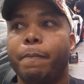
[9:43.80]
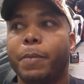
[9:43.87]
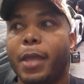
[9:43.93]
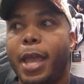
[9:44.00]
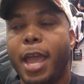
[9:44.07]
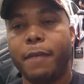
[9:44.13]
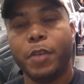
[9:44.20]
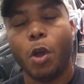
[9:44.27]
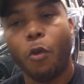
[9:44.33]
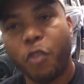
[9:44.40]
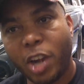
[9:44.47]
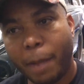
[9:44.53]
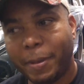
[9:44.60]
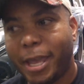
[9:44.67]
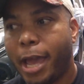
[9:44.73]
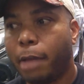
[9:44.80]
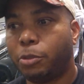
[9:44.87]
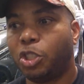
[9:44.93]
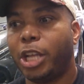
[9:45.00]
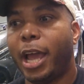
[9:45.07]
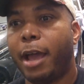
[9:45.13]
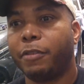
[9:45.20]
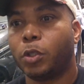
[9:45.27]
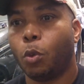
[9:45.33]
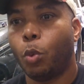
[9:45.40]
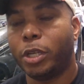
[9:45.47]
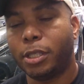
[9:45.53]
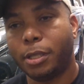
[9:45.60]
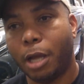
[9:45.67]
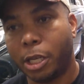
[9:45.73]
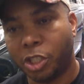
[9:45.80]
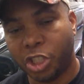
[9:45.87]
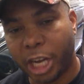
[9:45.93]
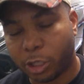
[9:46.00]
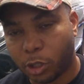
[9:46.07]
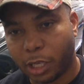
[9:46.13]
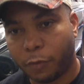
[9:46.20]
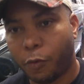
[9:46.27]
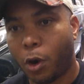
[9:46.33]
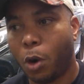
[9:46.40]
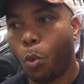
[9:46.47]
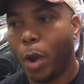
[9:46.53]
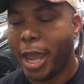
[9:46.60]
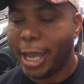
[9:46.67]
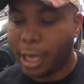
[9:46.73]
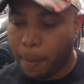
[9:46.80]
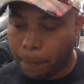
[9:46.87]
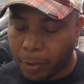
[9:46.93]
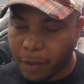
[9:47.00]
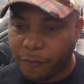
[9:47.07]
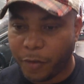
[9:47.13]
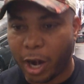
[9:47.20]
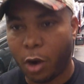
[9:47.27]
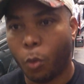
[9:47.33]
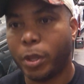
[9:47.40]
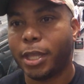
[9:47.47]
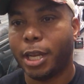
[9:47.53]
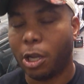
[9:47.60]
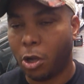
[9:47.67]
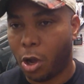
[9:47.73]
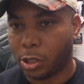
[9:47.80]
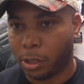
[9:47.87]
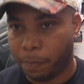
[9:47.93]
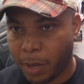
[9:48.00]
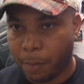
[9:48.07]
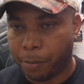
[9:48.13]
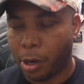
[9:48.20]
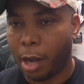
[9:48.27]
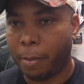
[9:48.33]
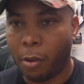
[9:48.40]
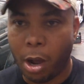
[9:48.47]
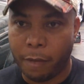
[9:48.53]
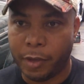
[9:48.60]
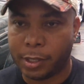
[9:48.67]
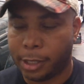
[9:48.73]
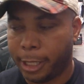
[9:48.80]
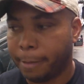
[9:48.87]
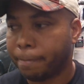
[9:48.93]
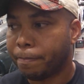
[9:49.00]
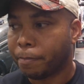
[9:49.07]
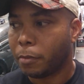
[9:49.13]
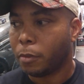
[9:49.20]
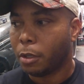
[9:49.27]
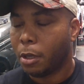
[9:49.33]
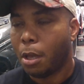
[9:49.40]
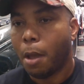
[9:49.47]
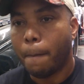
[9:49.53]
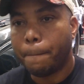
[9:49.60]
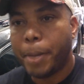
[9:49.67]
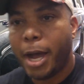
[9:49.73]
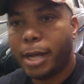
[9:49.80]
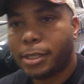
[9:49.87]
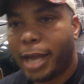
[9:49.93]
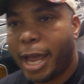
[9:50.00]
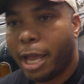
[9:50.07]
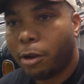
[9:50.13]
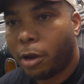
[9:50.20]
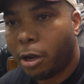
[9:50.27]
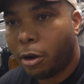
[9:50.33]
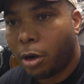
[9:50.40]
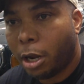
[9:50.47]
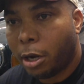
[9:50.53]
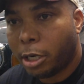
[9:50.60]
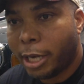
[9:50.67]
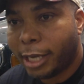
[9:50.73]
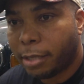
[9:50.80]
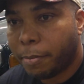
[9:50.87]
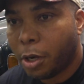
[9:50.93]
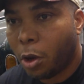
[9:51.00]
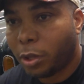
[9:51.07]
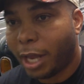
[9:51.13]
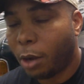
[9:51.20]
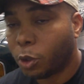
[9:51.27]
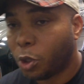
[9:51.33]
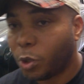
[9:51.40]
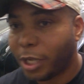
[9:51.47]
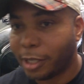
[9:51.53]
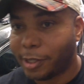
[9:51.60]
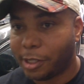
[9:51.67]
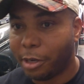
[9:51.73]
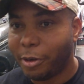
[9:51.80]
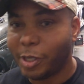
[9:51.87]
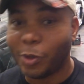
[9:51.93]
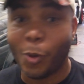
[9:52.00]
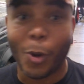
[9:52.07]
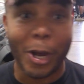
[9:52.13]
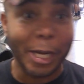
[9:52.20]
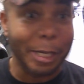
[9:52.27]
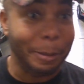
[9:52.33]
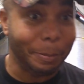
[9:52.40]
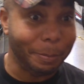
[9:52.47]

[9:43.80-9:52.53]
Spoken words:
heavy overlap camshafts with an ejector that's far away. It can bring fire with it and cause a big problem, obviously. But I let him know that I was using a Series 1,